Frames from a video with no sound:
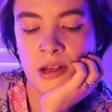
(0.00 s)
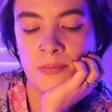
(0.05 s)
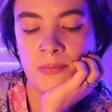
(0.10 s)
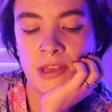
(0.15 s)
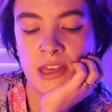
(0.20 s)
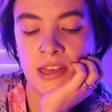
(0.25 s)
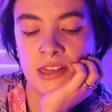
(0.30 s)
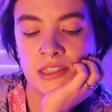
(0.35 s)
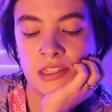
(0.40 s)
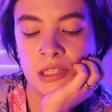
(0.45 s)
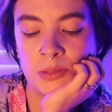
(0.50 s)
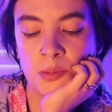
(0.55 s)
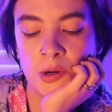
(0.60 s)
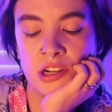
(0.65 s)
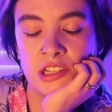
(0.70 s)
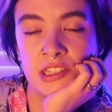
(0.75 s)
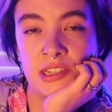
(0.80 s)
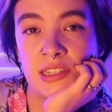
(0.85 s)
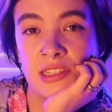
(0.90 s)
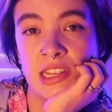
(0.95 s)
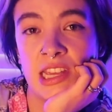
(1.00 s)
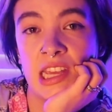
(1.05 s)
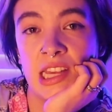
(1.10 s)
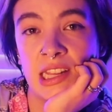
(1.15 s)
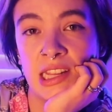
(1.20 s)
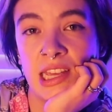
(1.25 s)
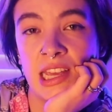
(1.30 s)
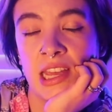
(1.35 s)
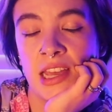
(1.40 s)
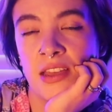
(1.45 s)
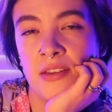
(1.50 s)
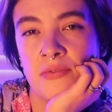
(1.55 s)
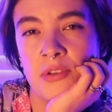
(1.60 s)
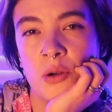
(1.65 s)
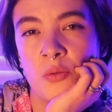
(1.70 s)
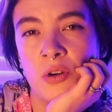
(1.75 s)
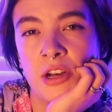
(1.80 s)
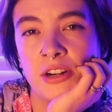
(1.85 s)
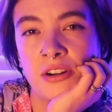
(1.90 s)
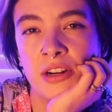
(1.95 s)
because this person is healing. If
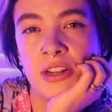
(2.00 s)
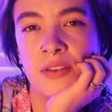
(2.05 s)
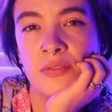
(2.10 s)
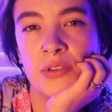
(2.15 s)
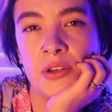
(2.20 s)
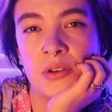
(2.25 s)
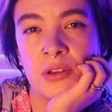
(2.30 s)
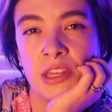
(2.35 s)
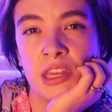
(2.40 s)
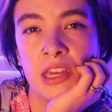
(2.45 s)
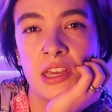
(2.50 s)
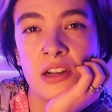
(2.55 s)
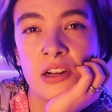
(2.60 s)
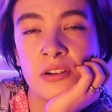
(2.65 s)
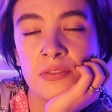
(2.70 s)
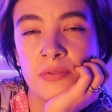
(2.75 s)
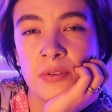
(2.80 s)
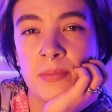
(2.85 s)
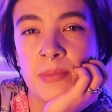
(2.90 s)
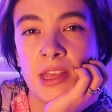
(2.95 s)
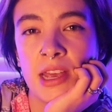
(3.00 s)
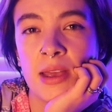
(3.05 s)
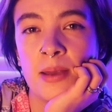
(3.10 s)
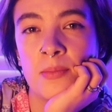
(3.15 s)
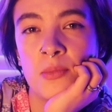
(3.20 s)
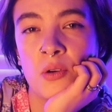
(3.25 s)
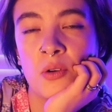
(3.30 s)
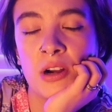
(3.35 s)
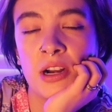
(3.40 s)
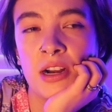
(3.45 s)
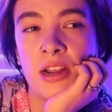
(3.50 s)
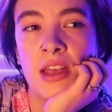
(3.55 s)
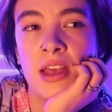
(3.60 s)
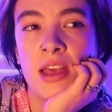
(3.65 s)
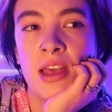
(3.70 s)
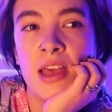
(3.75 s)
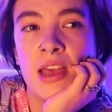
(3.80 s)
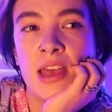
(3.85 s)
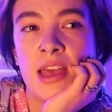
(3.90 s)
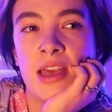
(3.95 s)
you're wondering if you'll hear from them or
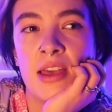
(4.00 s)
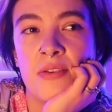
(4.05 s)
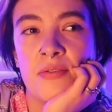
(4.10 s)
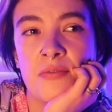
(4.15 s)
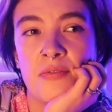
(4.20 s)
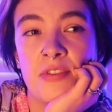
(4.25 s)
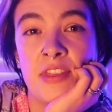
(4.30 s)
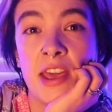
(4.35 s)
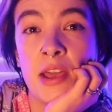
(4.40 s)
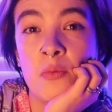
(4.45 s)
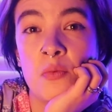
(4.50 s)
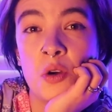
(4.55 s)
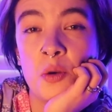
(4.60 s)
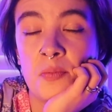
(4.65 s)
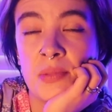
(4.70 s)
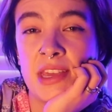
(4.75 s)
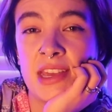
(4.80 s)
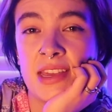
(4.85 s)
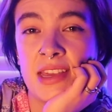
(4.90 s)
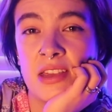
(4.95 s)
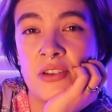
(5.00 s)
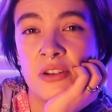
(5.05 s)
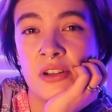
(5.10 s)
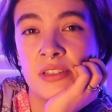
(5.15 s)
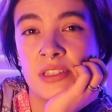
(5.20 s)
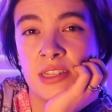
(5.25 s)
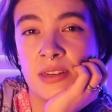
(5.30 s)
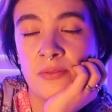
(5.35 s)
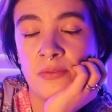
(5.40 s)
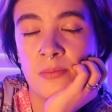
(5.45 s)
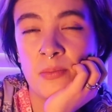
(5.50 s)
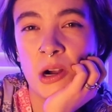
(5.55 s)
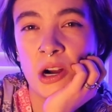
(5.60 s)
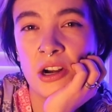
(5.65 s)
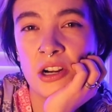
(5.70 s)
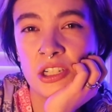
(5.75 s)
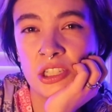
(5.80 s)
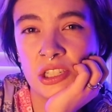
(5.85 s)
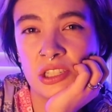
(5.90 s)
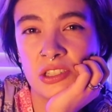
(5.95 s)
if they will be healed in
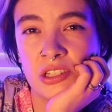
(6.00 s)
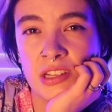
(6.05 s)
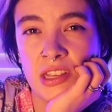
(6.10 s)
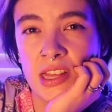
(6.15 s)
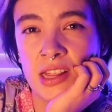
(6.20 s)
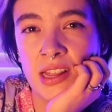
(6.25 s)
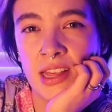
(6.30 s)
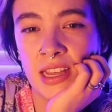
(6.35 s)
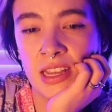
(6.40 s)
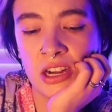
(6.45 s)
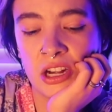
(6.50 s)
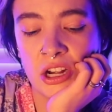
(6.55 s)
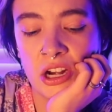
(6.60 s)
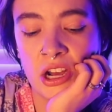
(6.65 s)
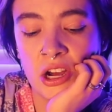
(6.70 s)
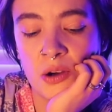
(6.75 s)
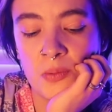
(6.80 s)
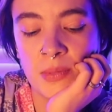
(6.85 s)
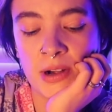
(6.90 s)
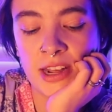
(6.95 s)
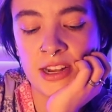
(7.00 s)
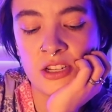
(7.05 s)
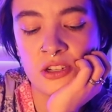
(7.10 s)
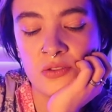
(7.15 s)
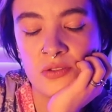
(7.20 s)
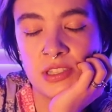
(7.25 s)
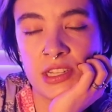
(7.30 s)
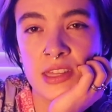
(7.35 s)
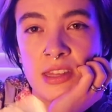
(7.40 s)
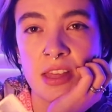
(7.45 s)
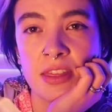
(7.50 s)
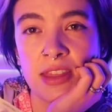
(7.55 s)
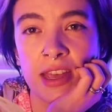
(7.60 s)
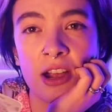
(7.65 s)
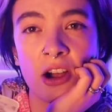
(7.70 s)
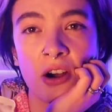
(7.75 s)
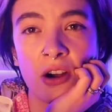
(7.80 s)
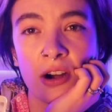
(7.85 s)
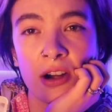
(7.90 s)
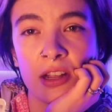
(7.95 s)
March, it's looking like a no, but I do see that
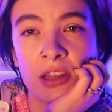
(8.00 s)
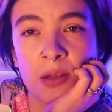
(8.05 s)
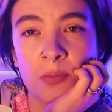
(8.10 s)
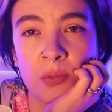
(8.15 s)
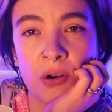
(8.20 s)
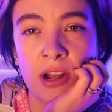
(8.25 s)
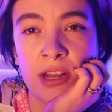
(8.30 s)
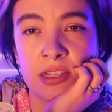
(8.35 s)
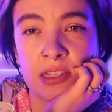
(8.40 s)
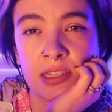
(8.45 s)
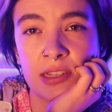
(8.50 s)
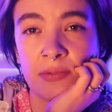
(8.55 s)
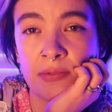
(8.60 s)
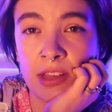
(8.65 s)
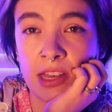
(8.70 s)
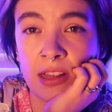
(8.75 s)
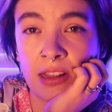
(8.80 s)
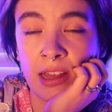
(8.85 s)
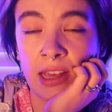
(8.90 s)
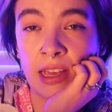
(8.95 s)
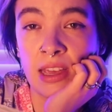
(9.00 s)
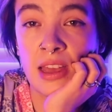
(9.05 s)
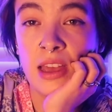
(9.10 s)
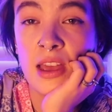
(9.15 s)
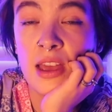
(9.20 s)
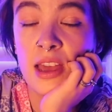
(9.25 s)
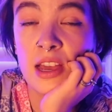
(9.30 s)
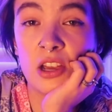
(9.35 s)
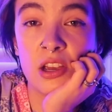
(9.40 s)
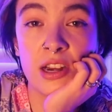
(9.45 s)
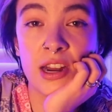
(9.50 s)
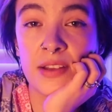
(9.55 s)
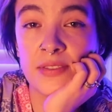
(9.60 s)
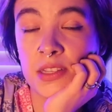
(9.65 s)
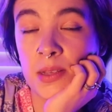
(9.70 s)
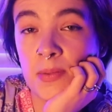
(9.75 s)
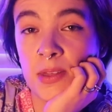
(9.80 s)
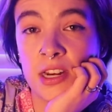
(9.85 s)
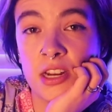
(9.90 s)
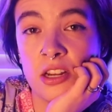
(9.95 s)
they are in the process of healing. It could have
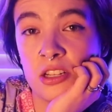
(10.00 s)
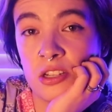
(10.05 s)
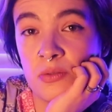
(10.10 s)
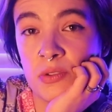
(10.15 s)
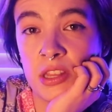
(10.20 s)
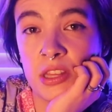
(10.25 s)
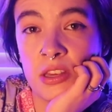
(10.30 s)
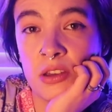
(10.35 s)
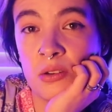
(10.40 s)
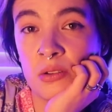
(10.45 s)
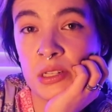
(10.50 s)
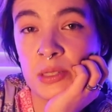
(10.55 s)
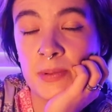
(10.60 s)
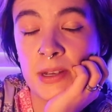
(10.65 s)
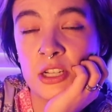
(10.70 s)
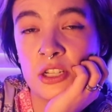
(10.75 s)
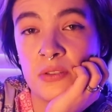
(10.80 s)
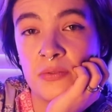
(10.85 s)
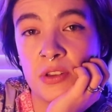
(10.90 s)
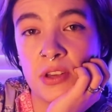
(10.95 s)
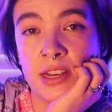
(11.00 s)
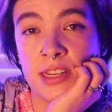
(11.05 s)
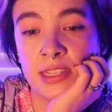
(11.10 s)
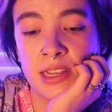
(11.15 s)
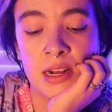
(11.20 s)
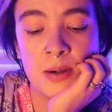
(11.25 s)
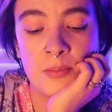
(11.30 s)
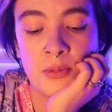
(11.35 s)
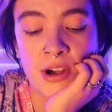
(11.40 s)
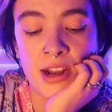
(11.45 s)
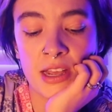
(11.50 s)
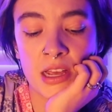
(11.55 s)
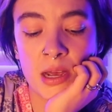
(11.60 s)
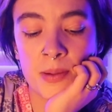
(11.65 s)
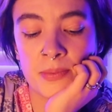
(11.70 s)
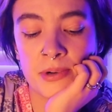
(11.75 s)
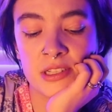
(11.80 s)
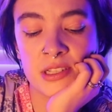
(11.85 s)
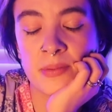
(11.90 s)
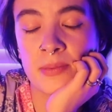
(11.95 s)
something to do with you, especially if you guys had a
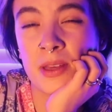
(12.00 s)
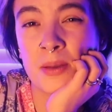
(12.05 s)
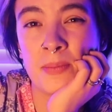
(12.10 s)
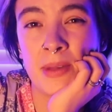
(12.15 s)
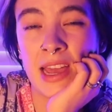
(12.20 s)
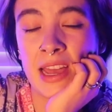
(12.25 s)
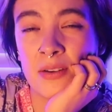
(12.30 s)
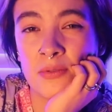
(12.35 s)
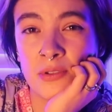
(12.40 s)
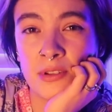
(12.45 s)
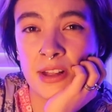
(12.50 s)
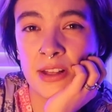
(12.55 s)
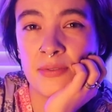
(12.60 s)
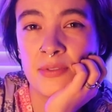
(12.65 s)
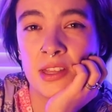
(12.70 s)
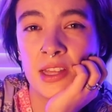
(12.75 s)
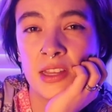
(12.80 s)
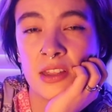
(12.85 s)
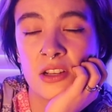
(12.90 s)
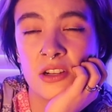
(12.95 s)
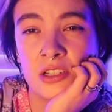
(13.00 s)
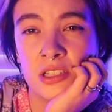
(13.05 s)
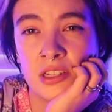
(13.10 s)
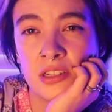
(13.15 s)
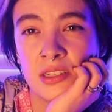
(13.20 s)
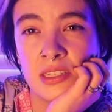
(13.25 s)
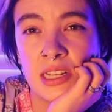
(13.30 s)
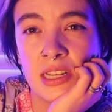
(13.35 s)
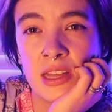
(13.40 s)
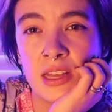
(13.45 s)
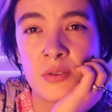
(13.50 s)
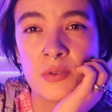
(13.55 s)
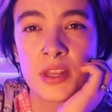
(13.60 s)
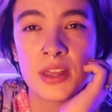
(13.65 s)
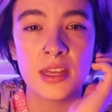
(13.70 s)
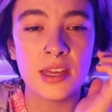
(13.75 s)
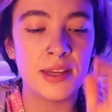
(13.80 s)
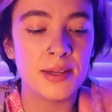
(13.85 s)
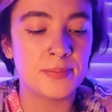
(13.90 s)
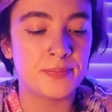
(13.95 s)
breakup or something painful. I feel like they're still dealing
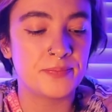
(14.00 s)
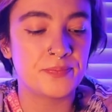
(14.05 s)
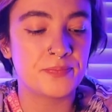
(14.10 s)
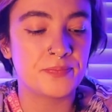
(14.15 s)
with it,